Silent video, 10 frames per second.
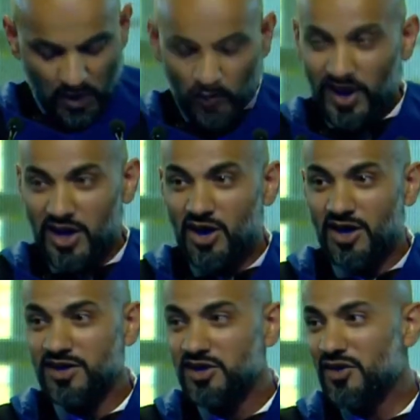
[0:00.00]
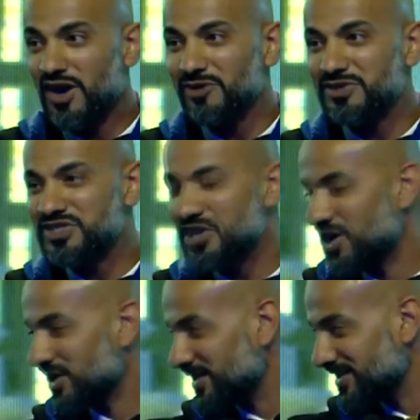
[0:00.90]
When I got here, I was
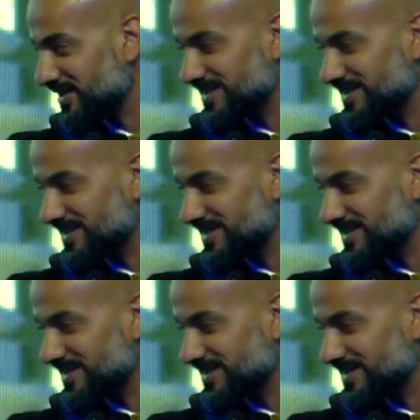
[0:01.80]
young.